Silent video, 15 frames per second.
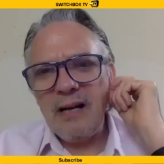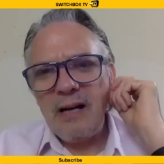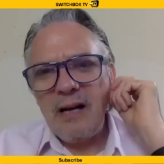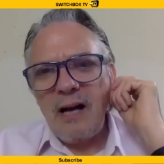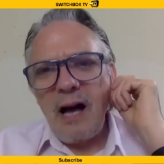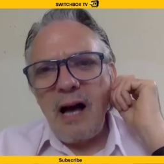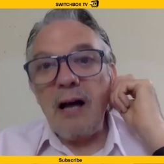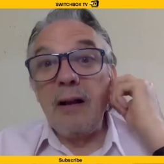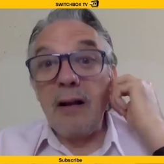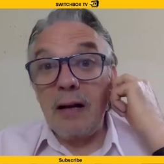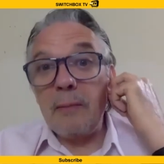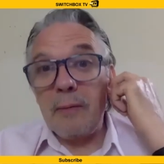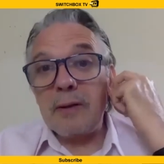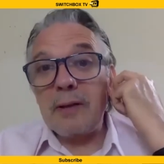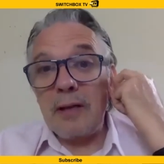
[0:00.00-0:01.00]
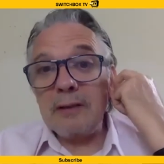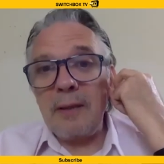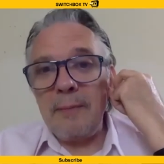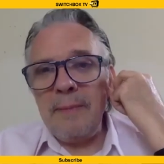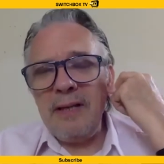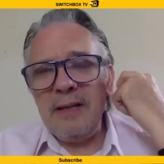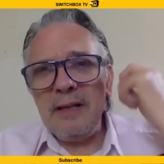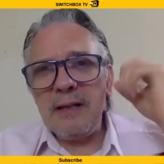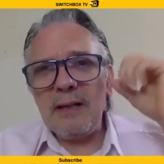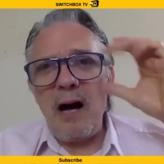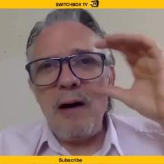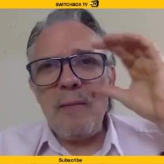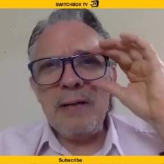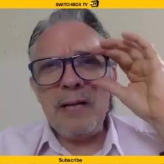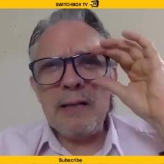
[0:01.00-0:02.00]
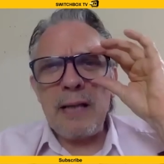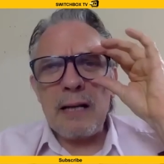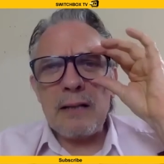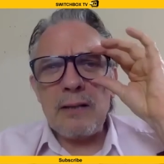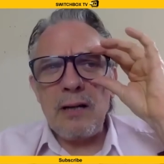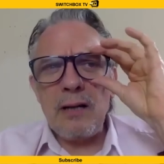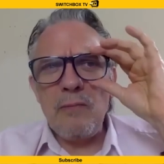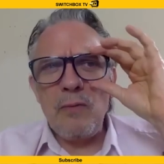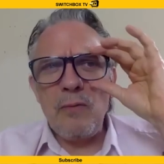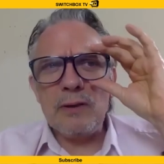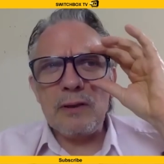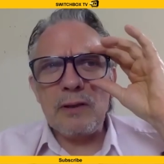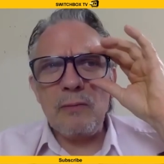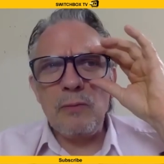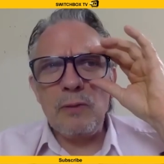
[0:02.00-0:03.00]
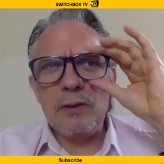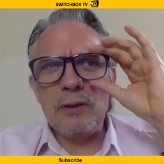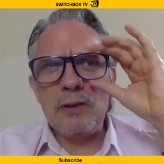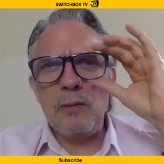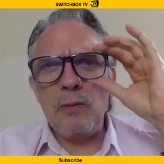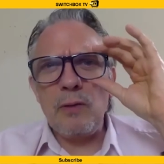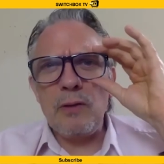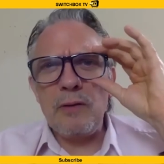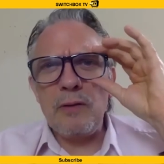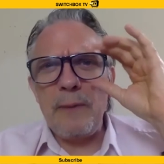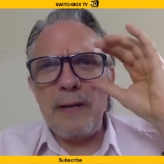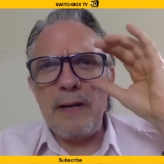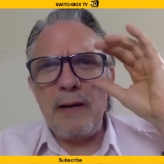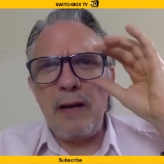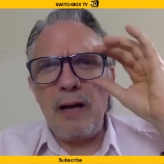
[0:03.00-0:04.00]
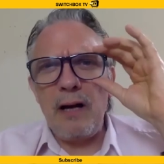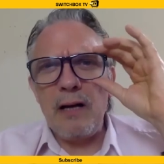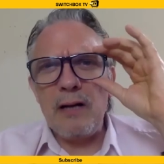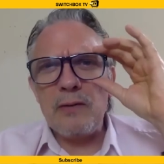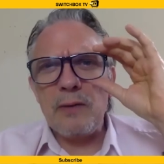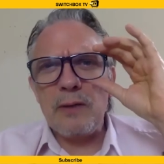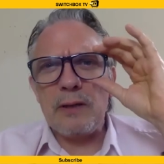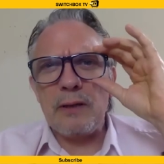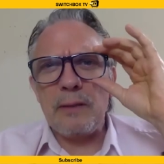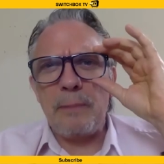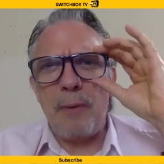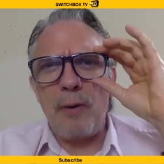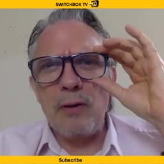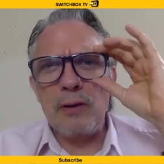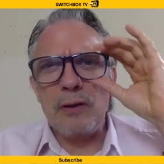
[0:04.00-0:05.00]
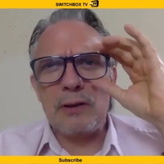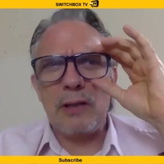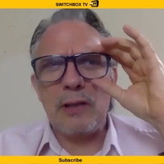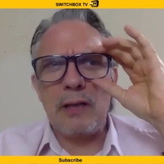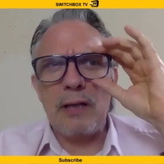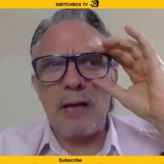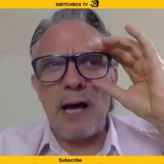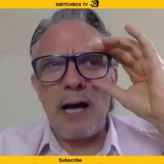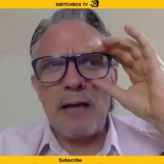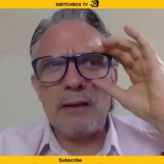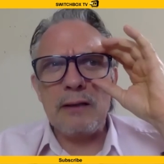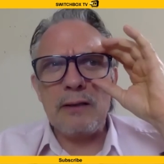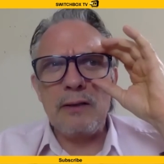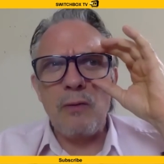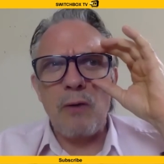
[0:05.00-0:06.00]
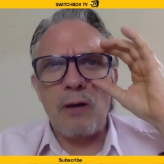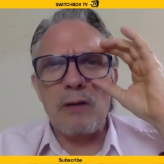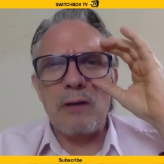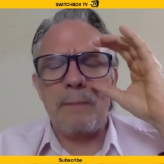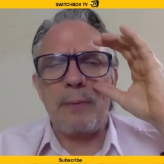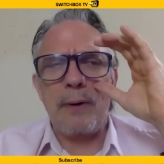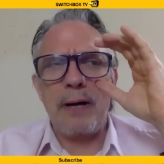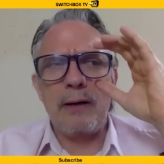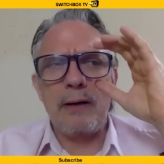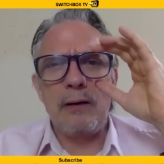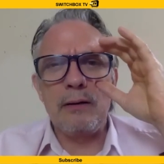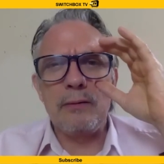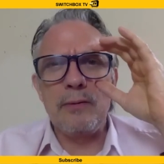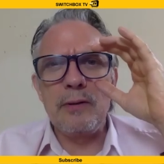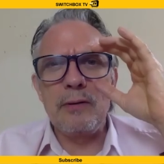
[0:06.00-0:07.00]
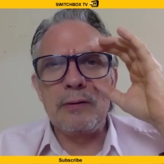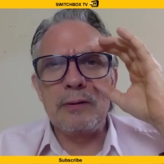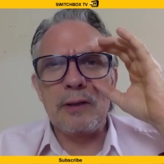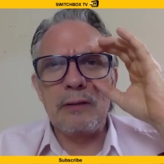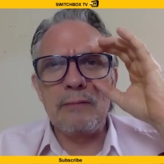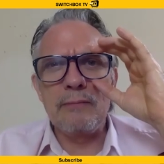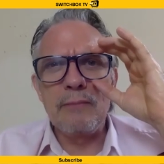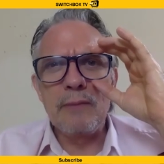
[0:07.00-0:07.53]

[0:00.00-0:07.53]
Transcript: Because the comedy at that time was, would it have been aligned with the punk scene, as in you wanted to break all the rules and...